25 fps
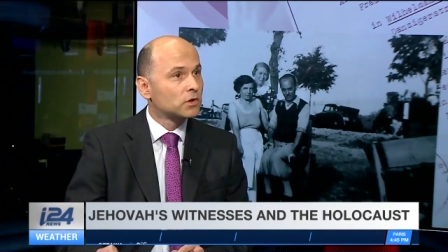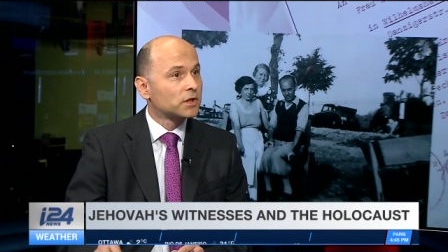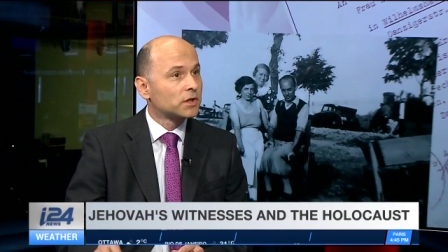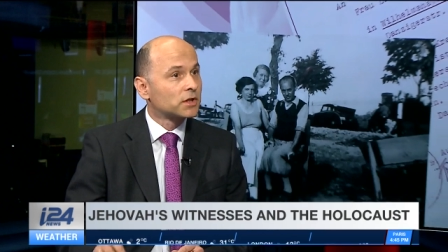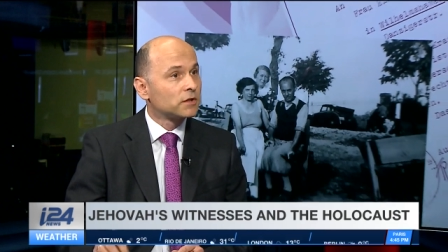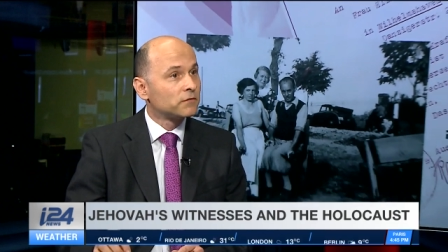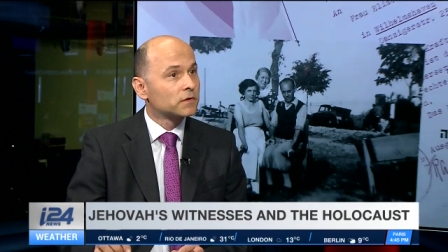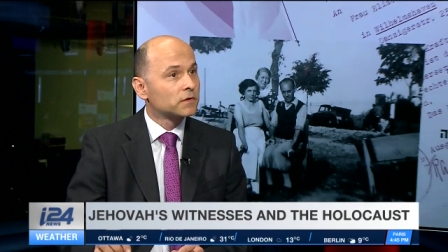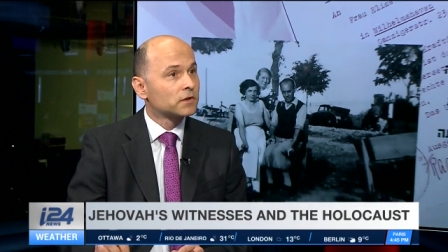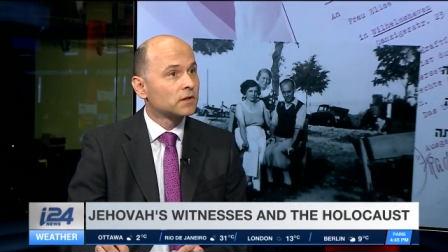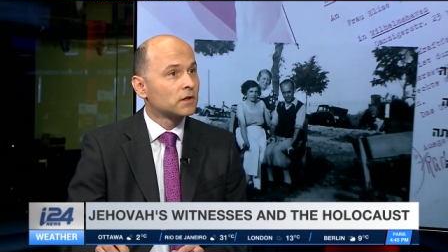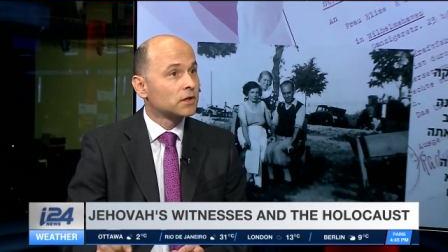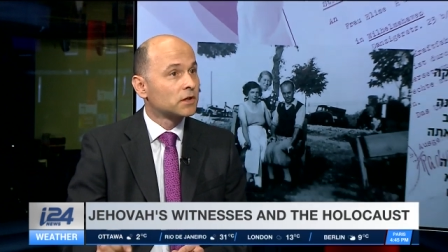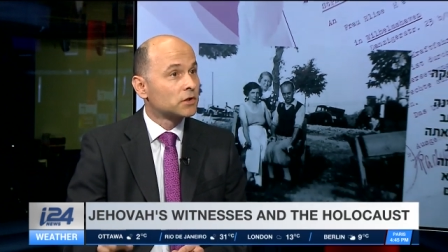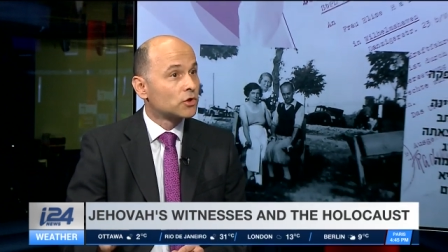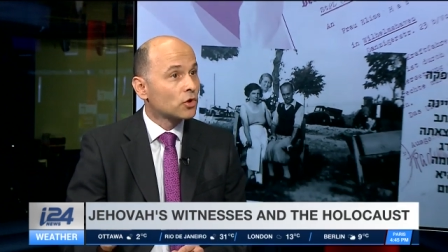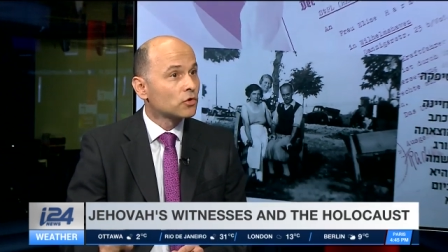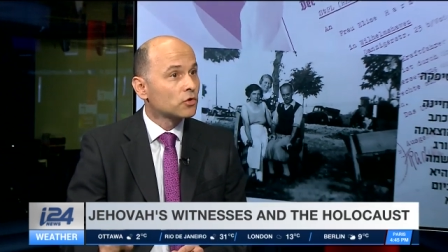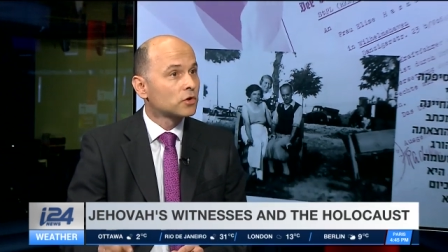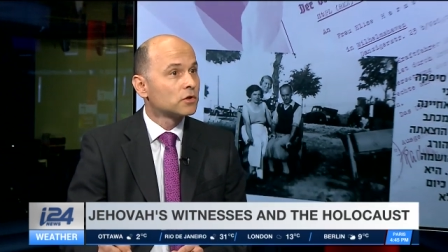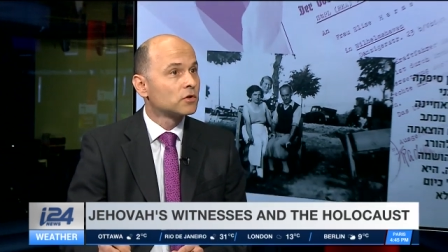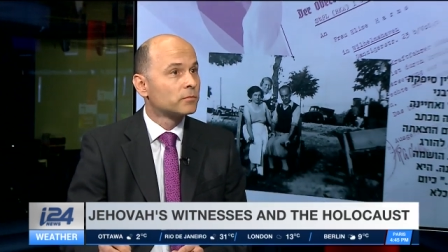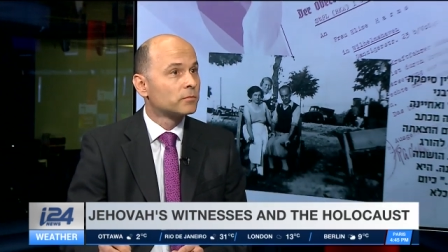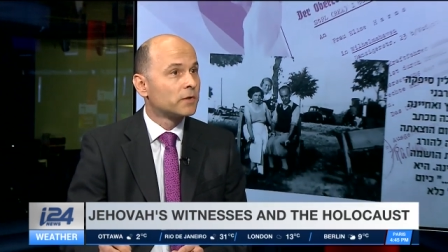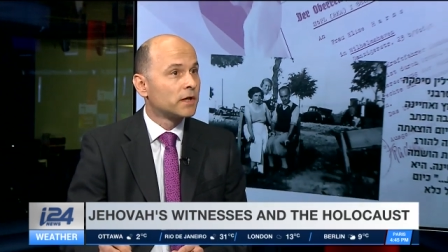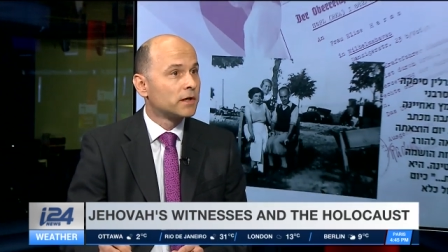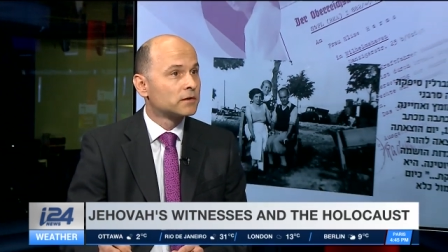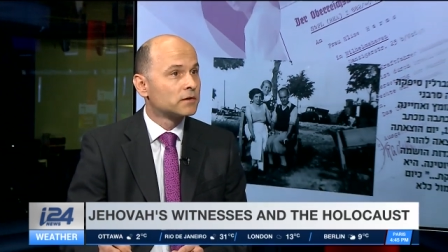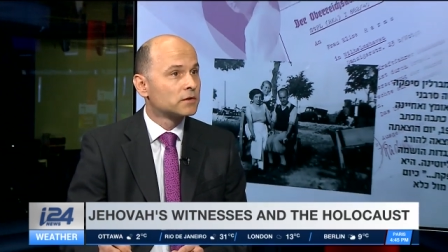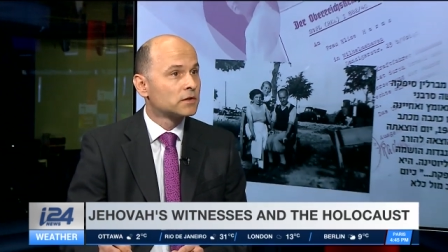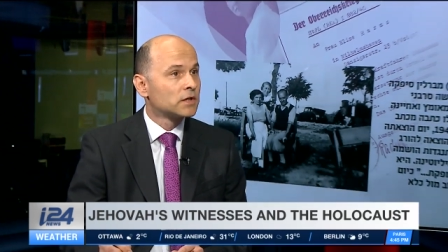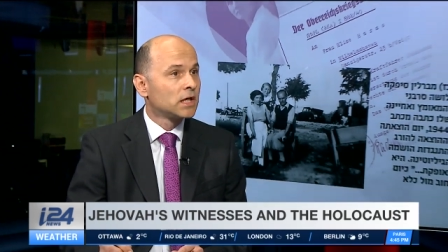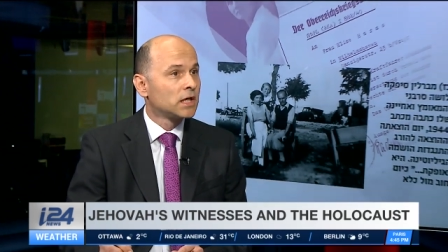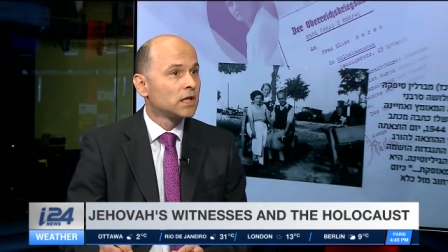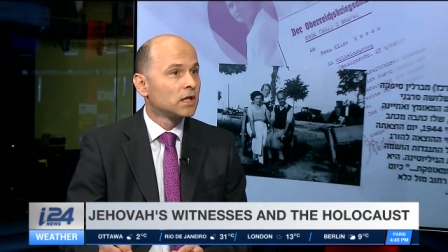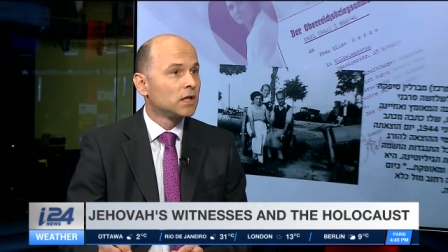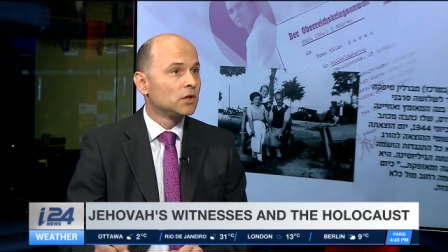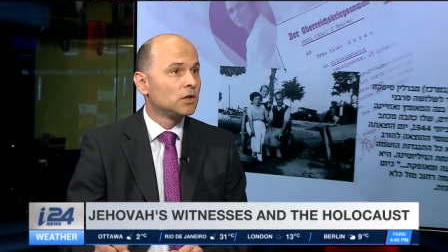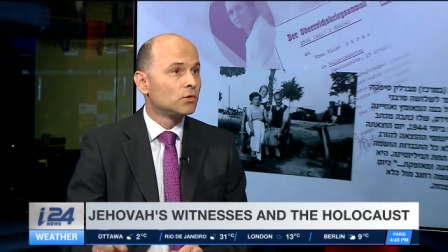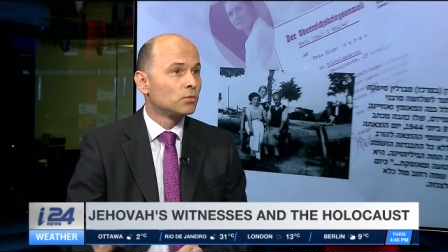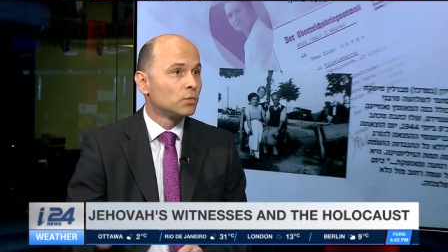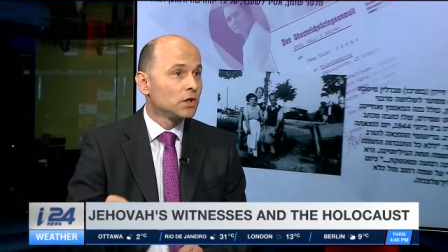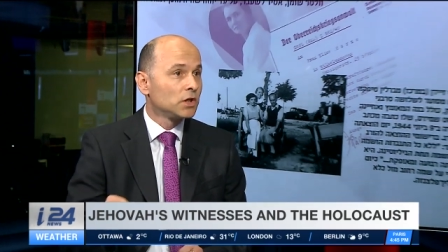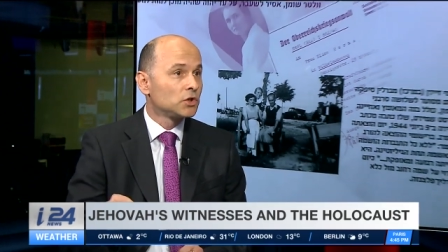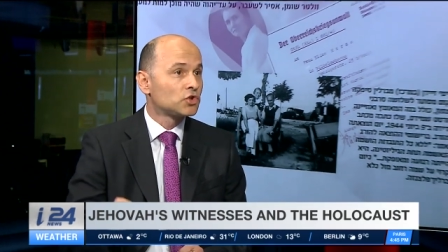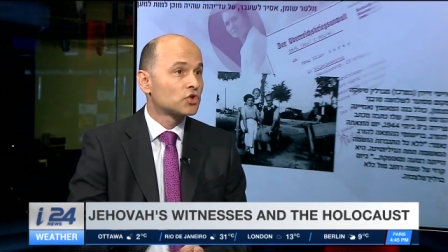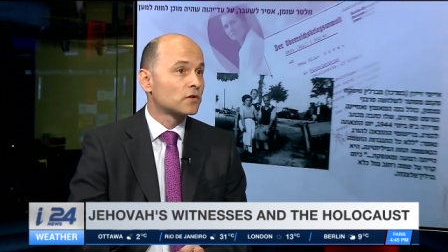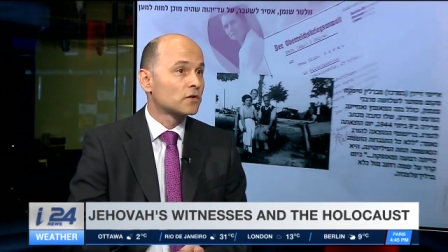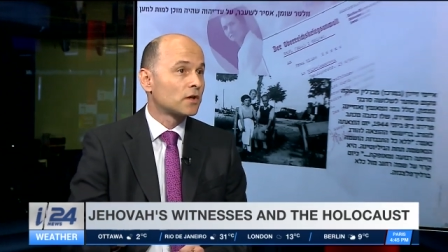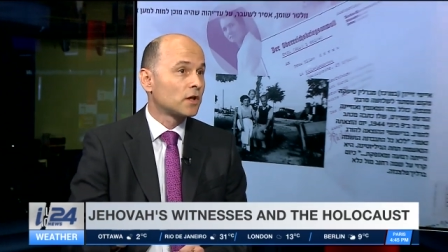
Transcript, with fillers: were given a document in which